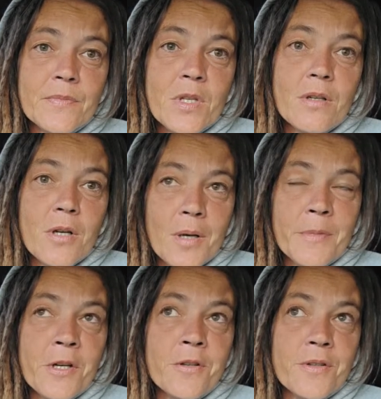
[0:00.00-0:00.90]

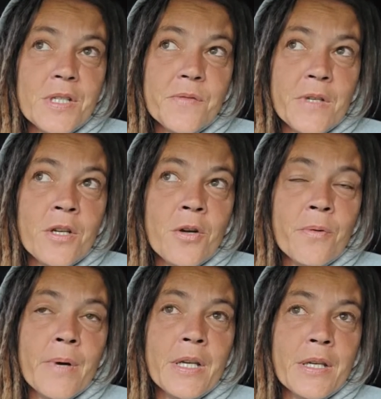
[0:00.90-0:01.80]
Comment under this video
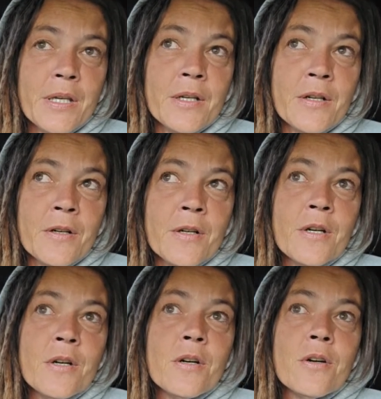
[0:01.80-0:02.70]
right here,
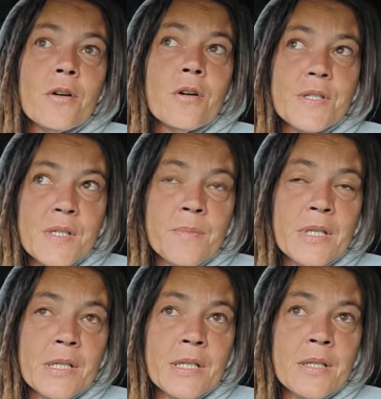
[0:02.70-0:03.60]
or send me
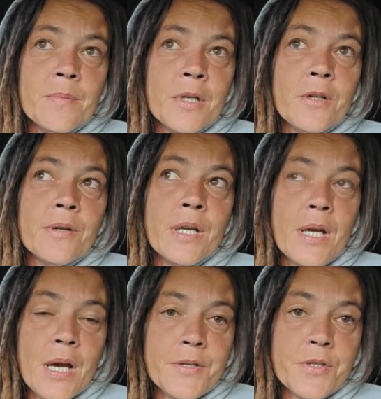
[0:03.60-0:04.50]
an email and
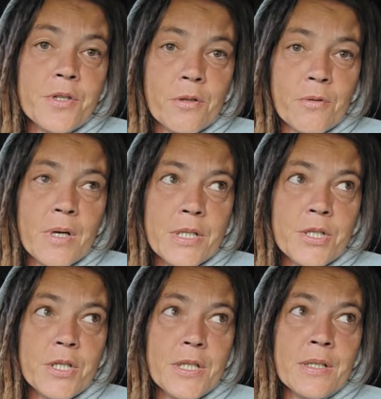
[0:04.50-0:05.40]
ask your
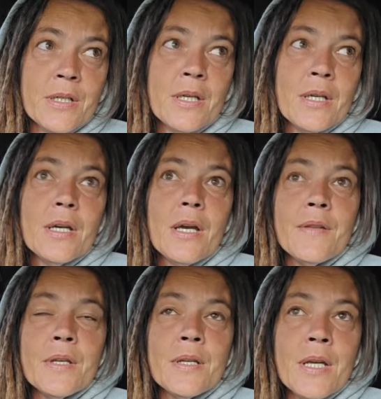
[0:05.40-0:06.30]
question. And
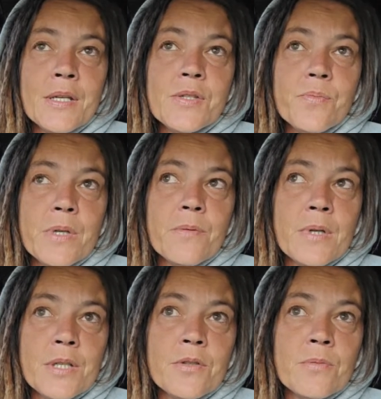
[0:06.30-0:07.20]
then next week when
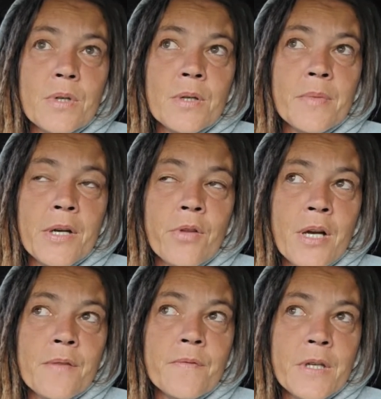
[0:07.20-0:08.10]
I do one of my
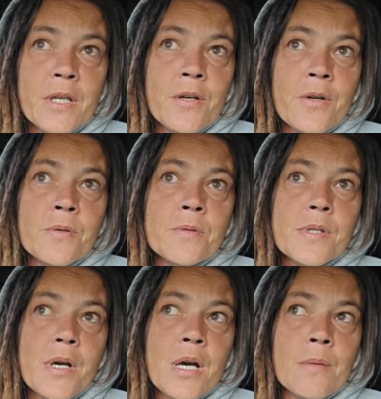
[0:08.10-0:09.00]
live videos,
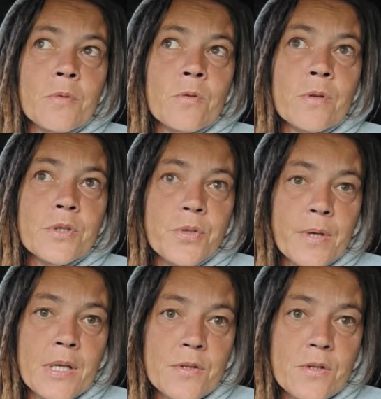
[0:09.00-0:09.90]
I'm going to
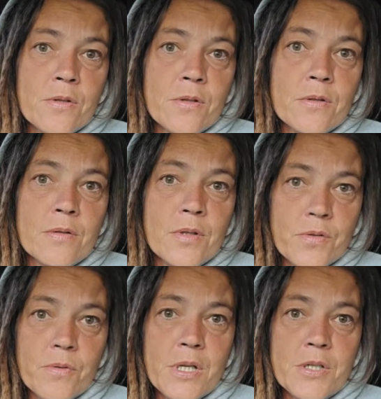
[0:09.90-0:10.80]
answer those
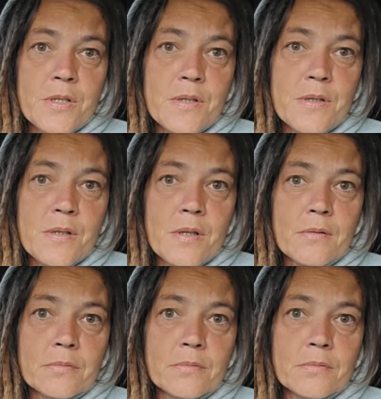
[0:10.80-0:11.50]
questions. So